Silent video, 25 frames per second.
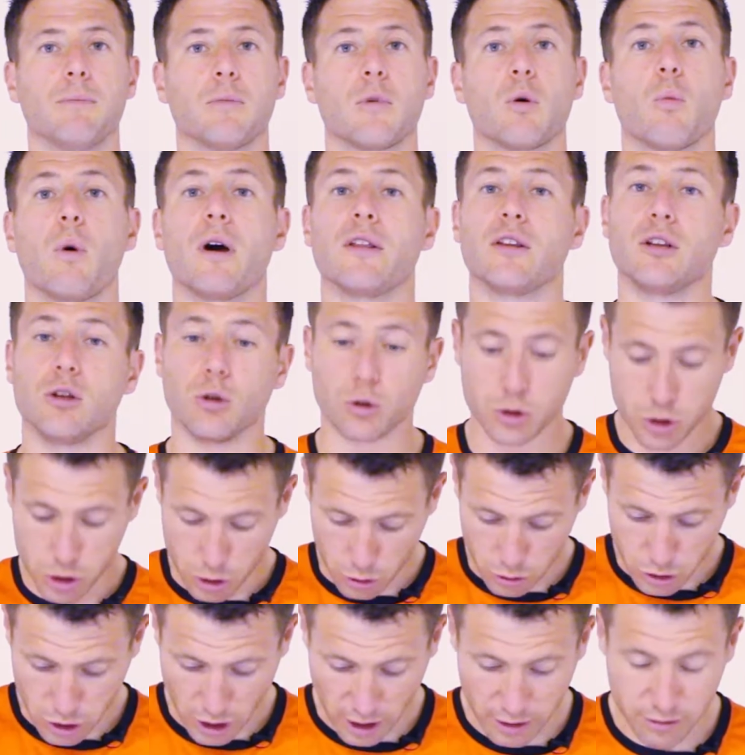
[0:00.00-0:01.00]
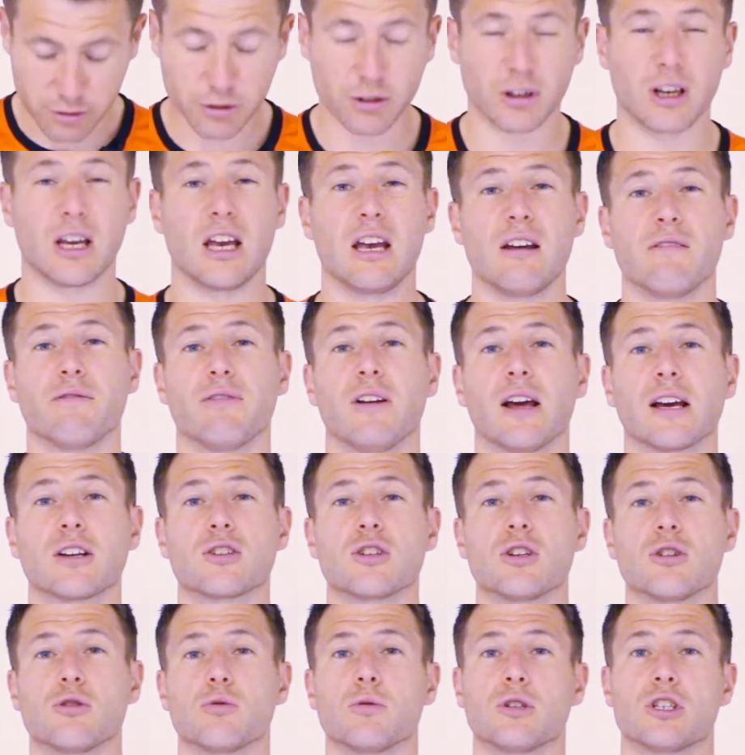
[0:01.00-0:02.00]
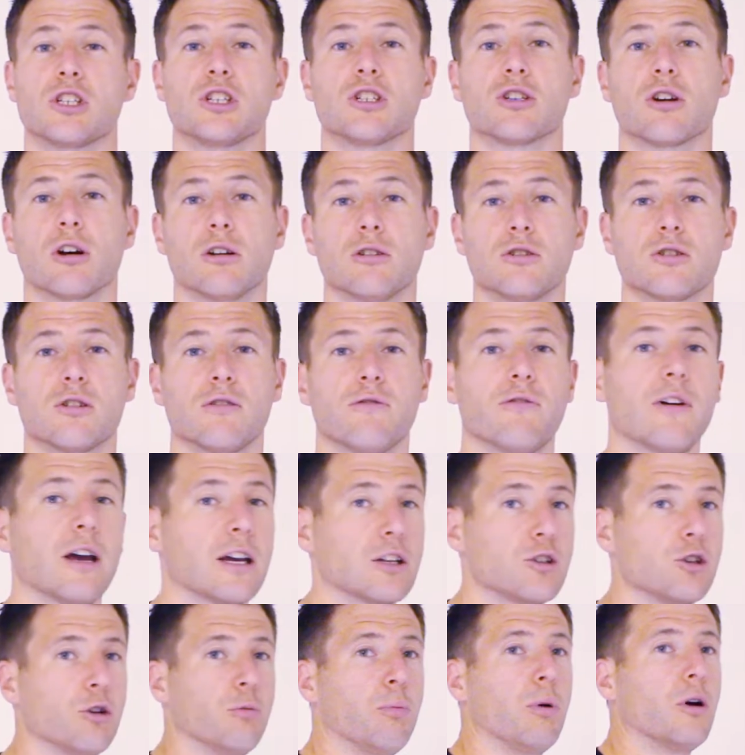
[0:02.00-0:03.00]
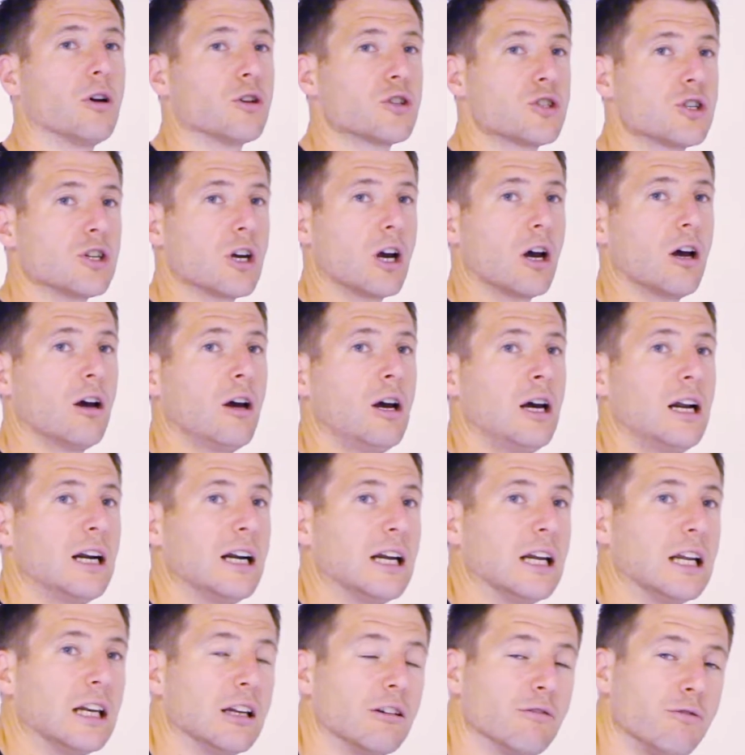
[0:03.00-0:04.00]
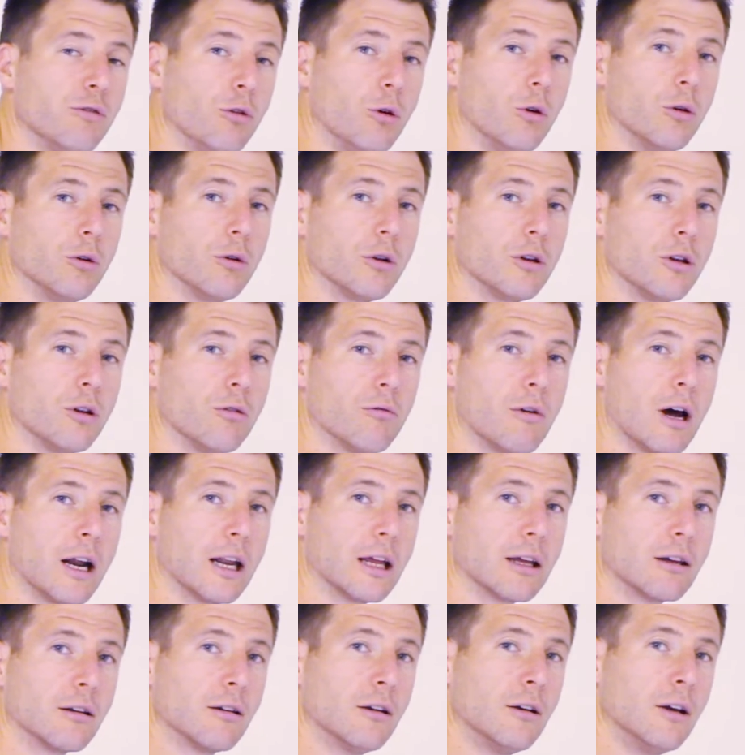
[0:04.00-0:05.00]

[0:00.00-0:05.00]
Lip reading: Whether you're too tight through your hip flexors, which is going to affect your posture leaning forward when you're running